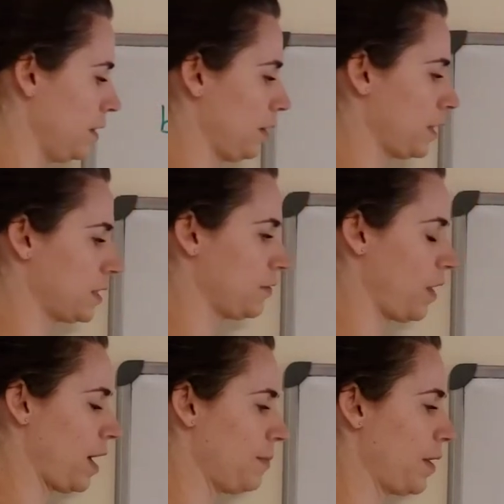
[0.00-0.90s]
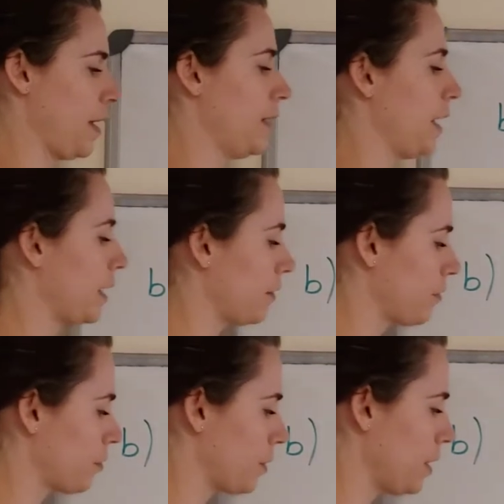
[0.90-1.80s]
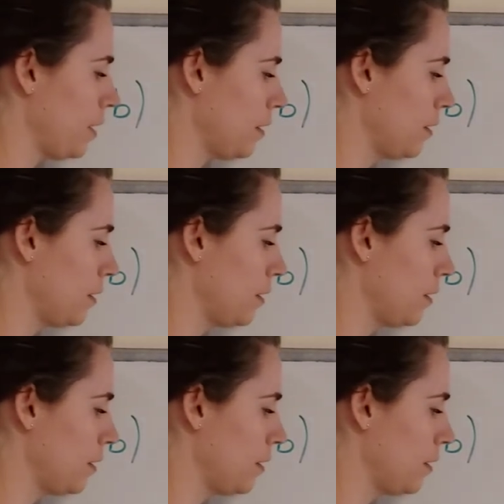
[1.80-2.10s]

Let's divide by that negative 3.